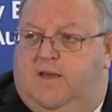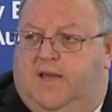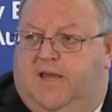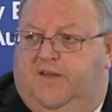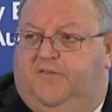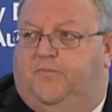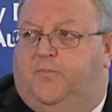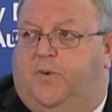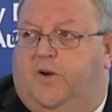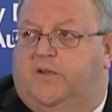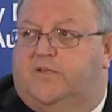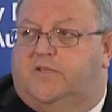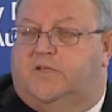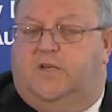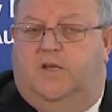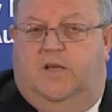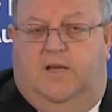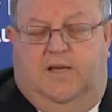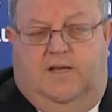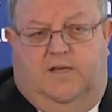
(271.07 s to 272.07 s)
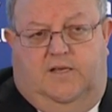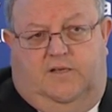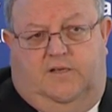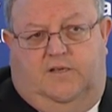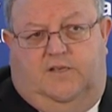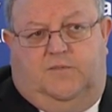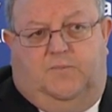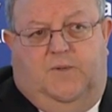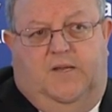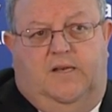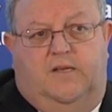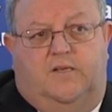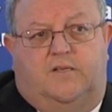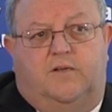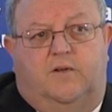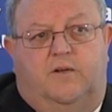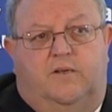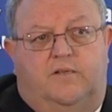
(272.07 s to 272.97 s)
EFTPOS uh, expenditure